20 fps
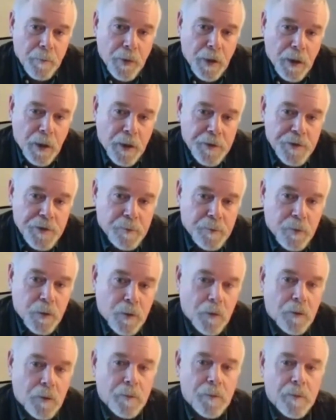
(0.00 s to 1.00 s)

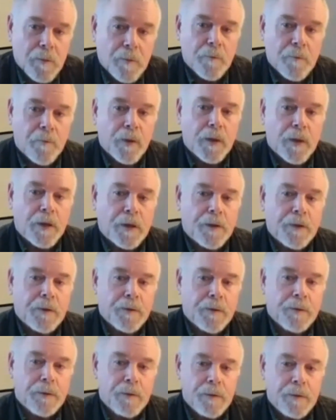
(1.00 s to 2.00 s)
possible, but
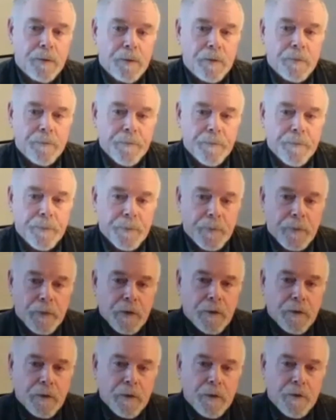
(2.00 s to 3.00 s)

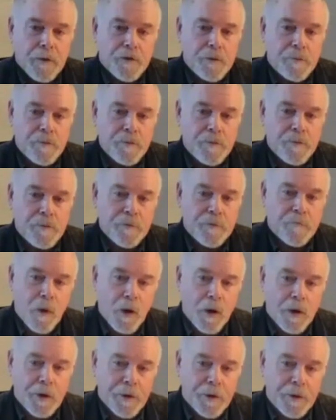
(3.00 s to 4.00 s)
in terms of
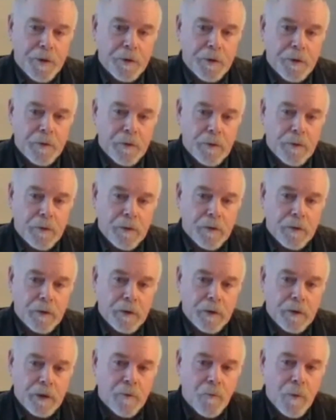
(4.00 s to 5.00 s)
marketing
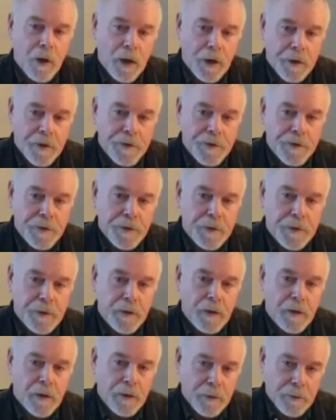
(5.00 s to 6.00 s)
a
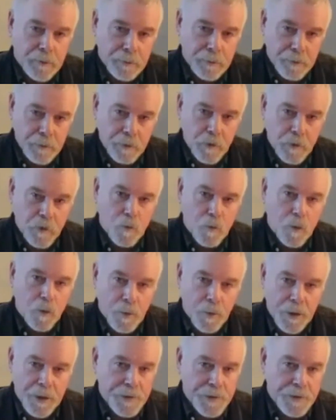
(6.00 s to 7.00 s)
commodity on a global
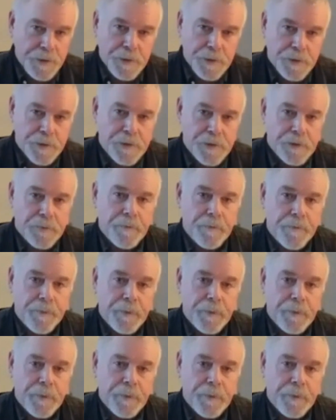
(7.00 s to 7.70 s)
basis,